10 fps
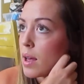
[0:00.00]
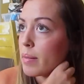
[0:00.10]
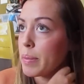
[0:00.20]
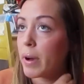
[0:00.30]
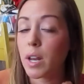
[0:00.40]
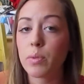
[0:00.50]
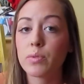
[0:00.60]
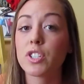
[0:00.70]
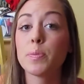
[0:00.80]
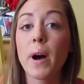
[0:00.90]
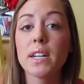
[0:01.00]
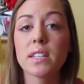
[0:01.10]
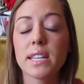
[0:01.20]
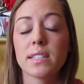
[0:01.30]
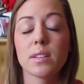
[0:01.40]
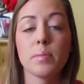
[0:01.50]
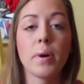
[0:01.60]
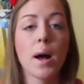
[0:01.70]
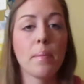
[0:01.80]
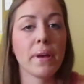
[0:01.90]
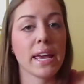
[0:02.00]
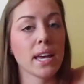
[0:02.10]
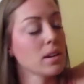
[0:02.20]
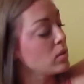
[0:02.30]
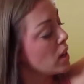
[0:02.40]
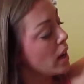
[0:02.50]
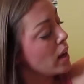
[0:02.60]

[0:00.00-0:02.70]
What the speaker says: my body would respond to the insulin pump, and